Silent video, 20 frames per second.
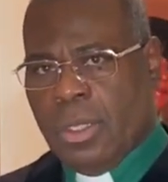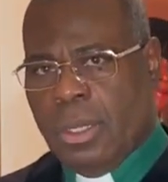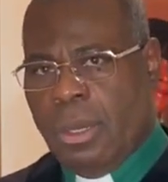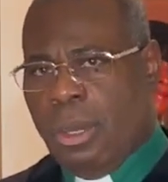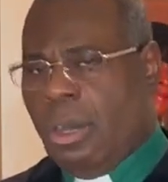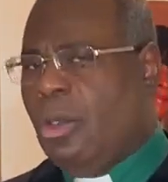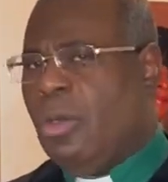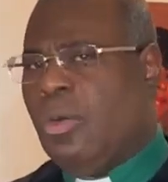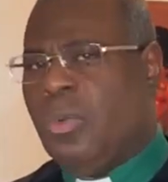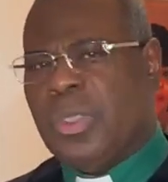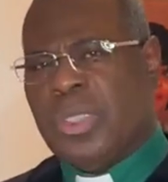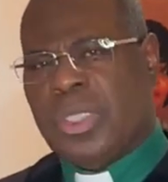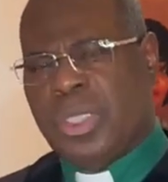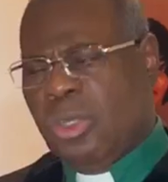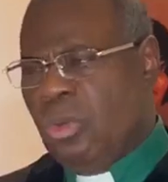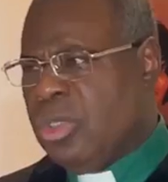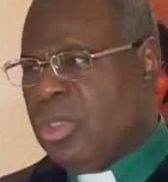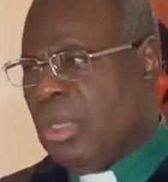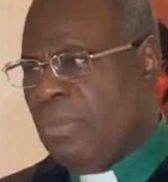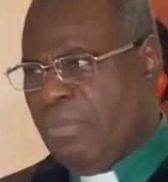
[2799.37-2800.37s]
Always
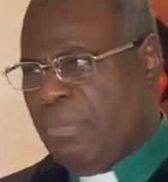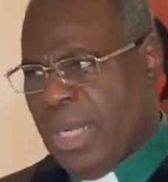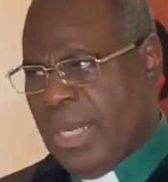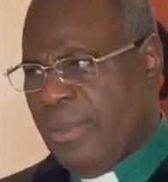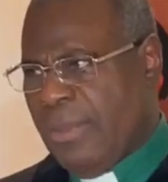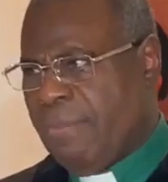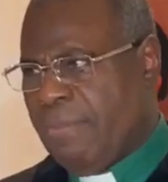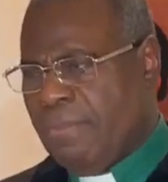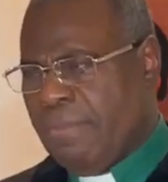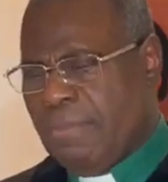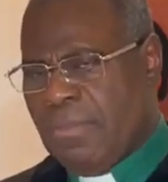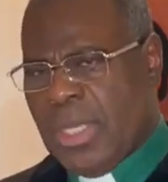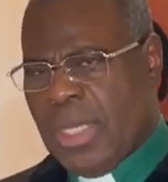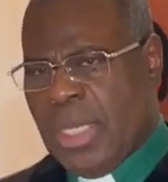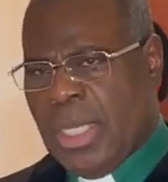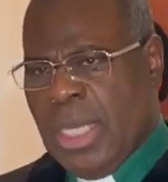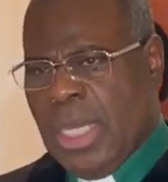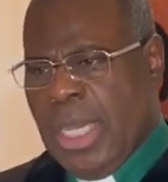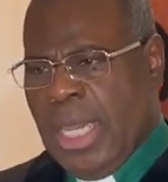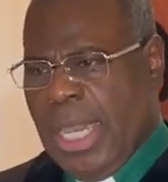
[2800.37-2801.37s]
losing money.
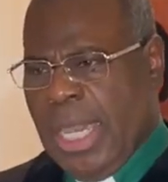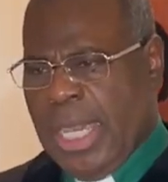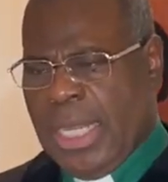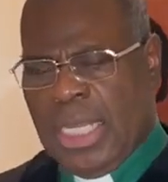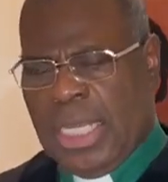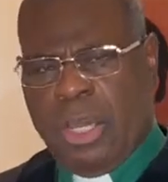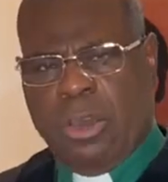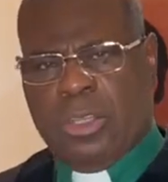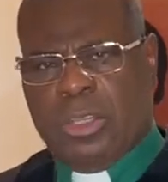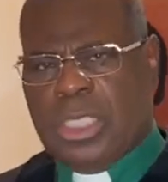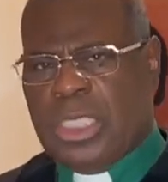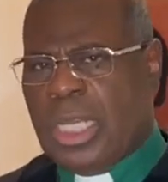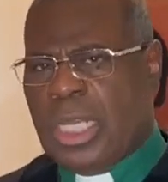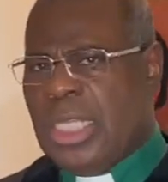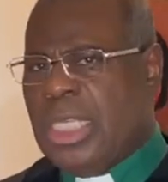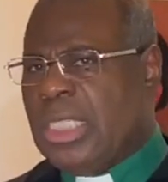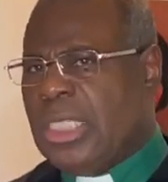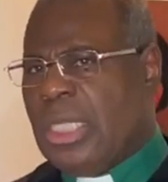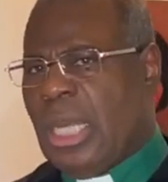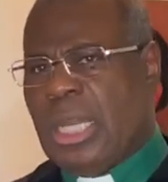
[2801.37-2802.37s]
And all of a
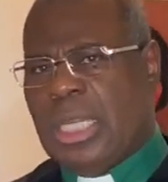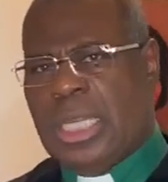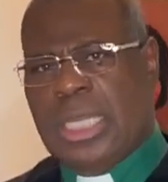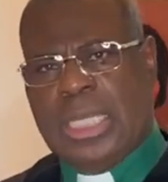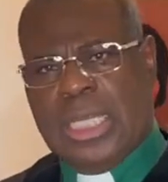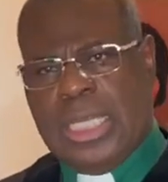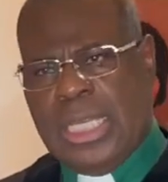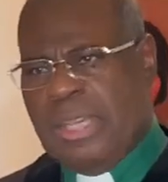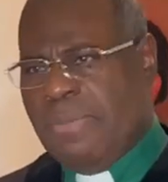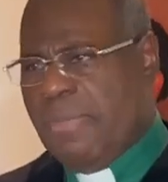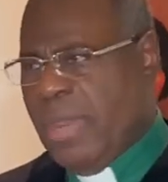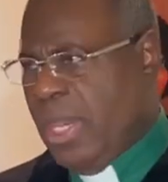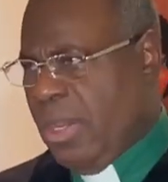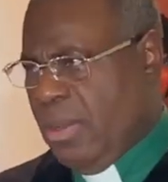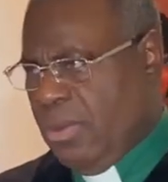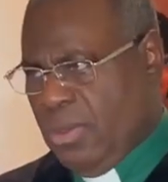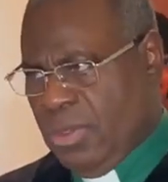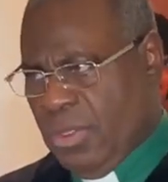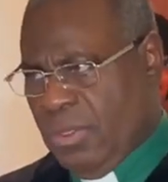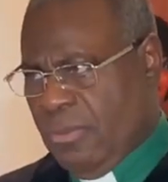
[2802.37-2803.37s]
sudden, he started getting
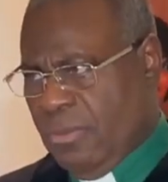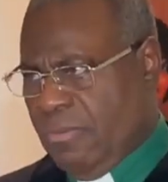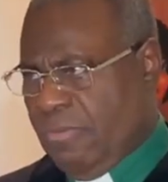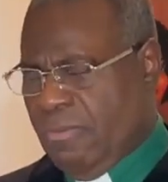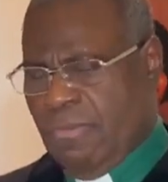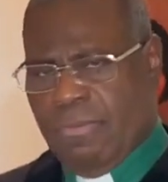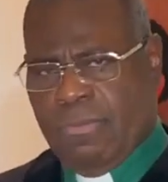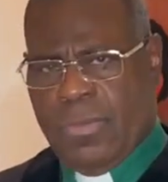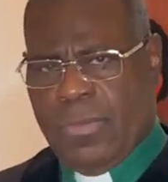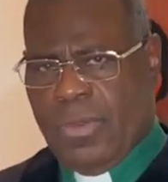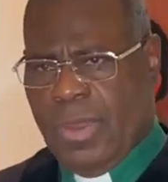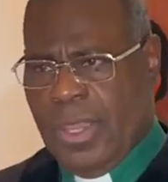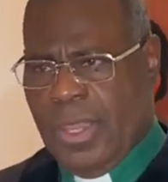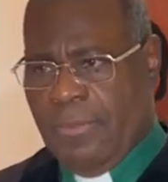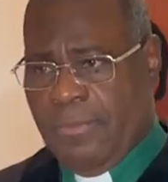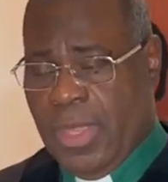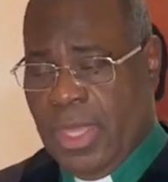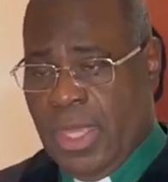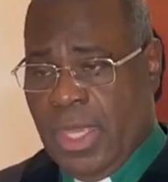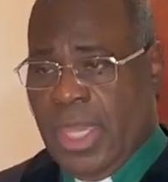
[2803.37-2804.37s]
emails,
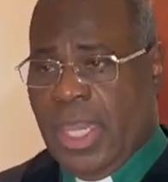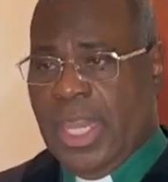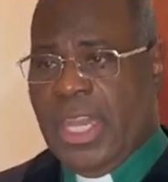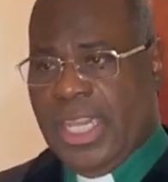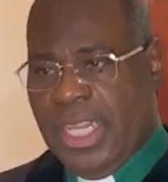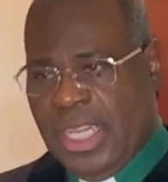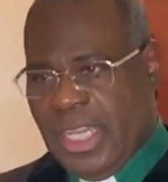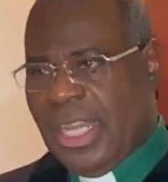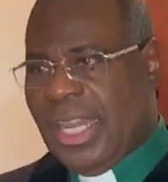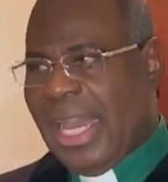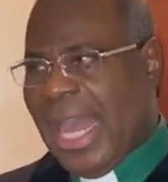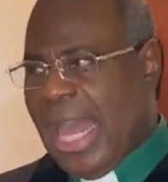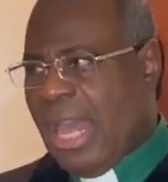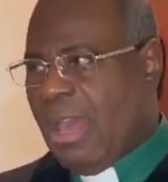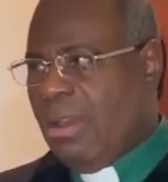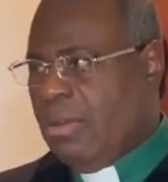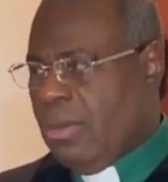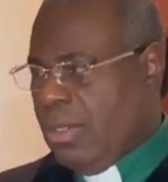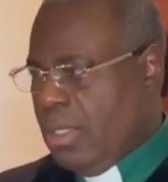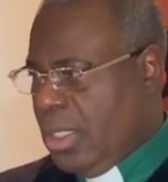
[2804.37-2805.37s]
right? And he
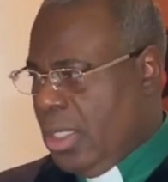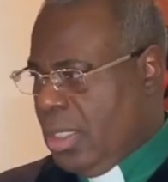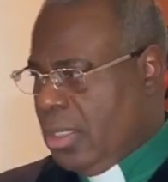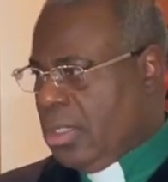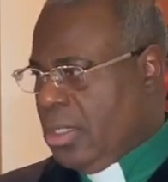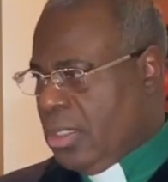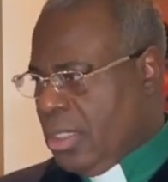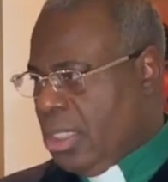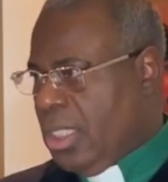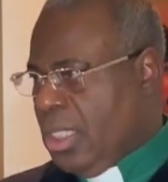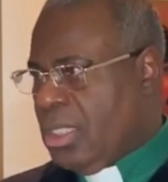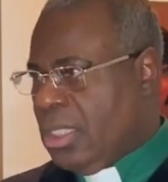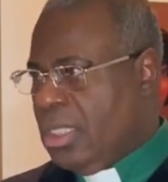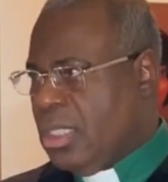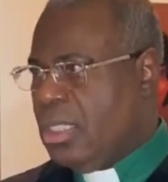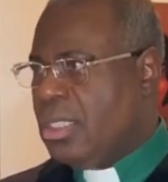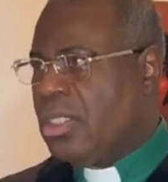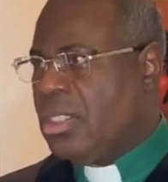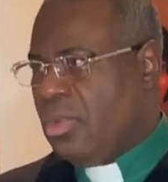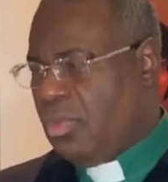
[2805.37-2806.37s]
allowed his
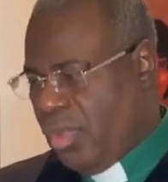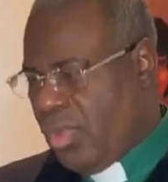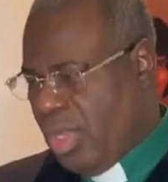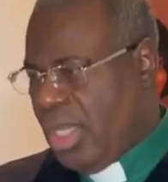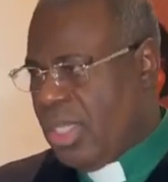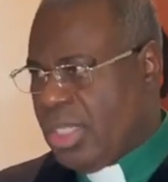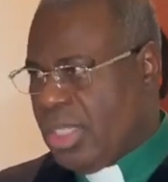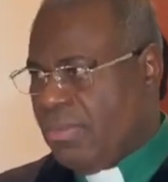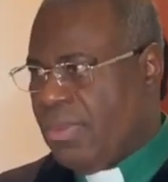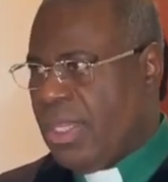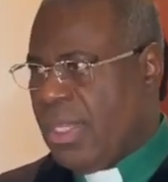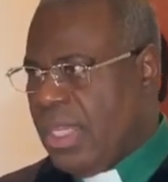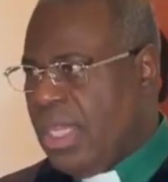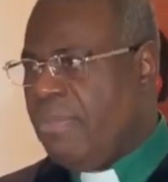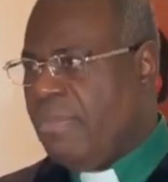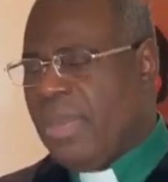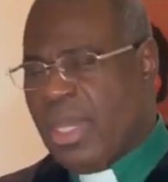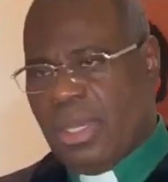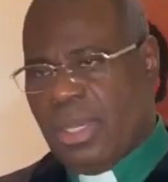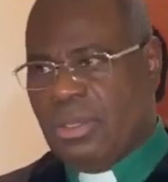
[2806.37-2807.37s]
assistant to read some of the
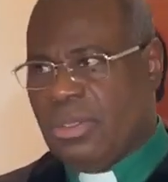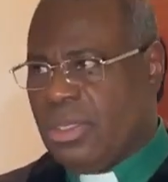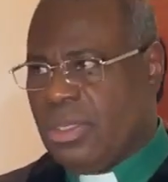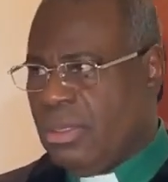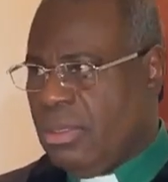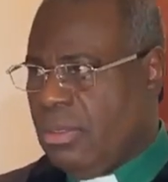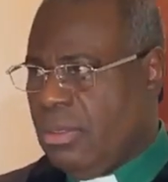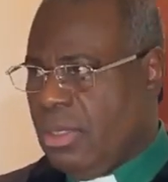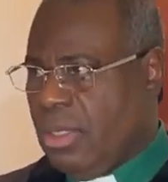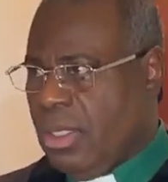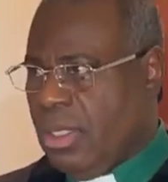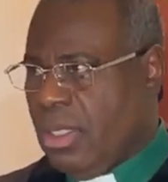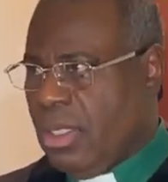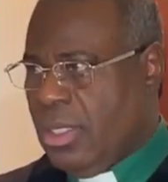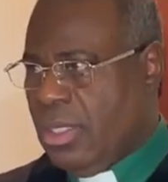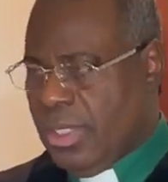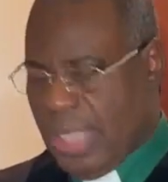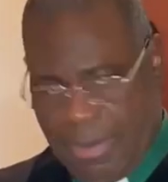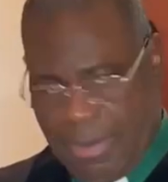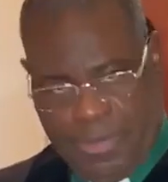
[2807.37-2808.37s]
emails
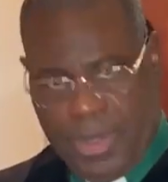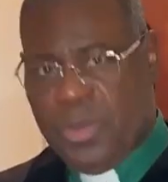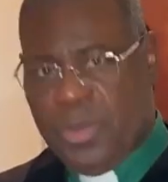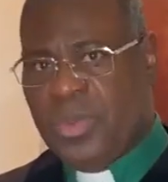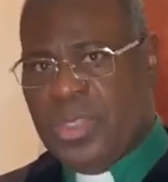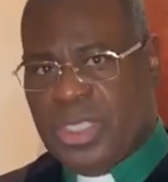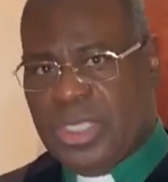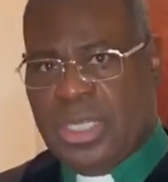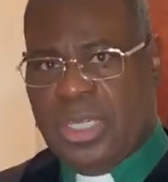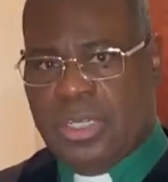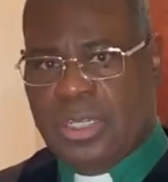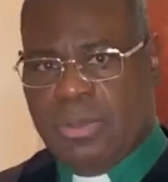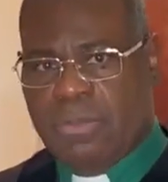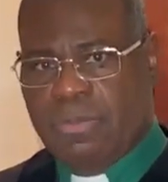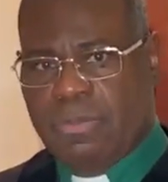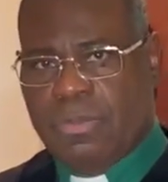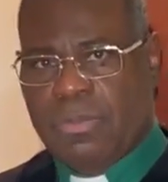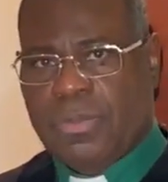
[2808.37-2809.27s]
that people were sending him.